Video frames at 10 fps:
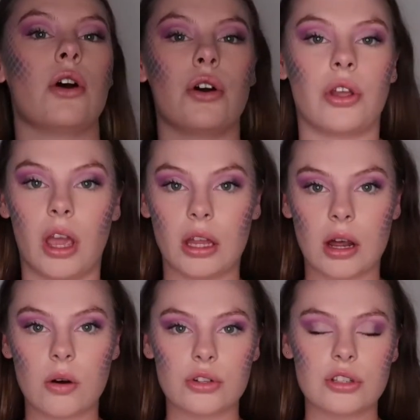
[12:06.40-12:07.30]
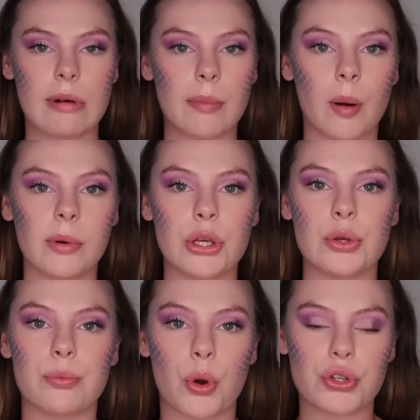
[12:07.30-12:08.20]
Okay, now onto my
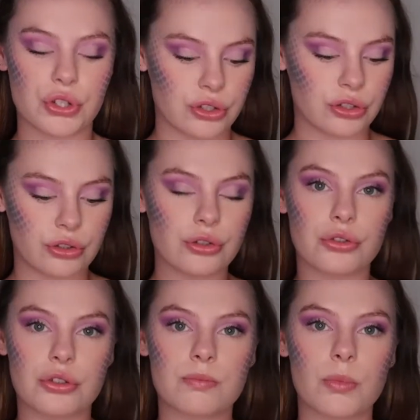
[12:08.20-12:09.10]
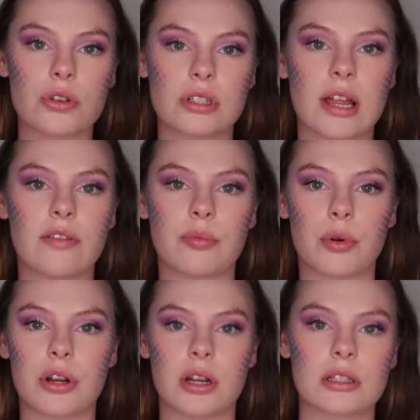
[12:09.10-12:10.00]
probably most used, most loved
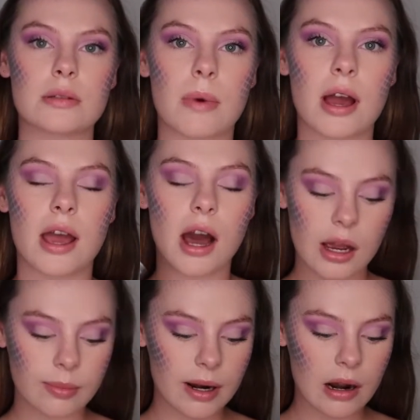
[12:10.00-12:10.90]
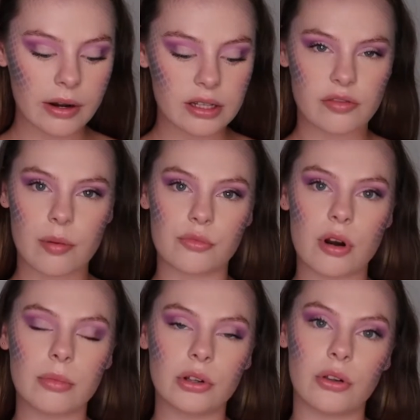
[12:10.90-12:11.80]
product, my eyebrow. It's from
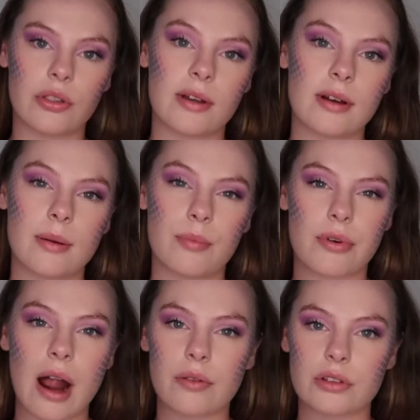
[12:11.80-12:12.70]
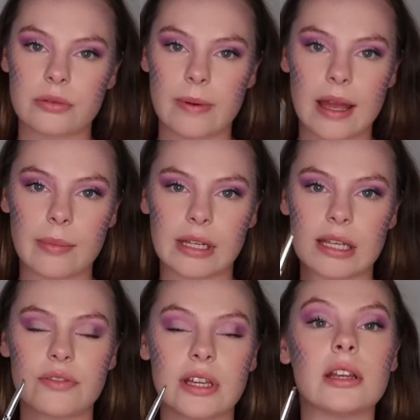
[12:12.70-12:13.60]
Rimmel, the Brow This Way, I
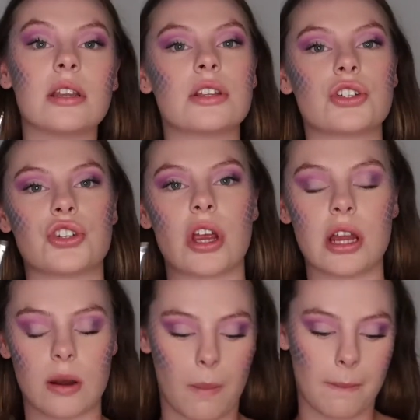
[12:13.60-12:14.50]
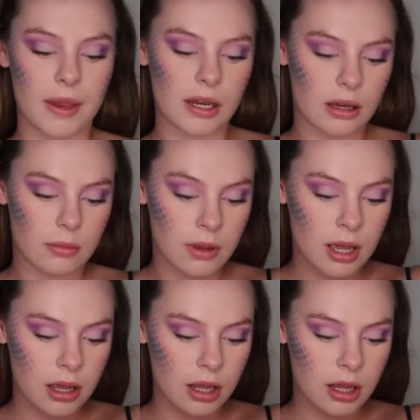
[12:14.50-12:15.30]
believe, in the shade medium.